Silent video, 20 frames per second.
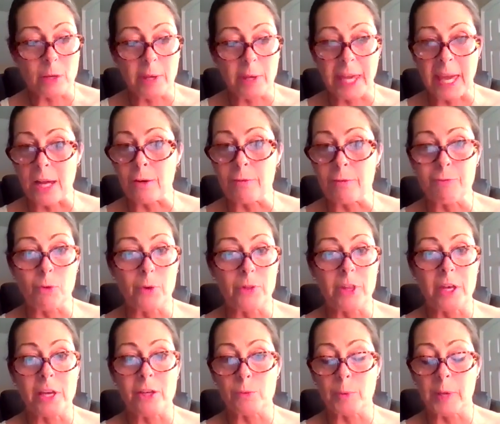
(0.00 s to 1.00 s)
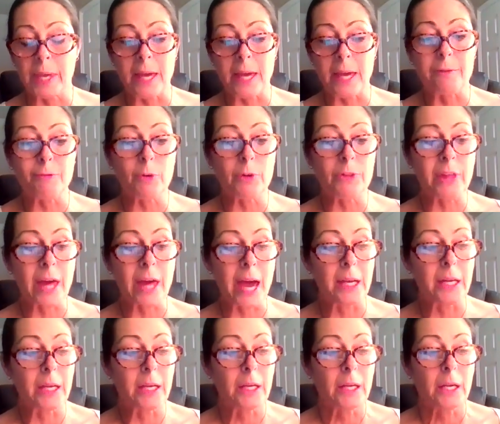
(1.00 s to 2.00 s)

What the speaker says: we can't afford this, we can't afford that.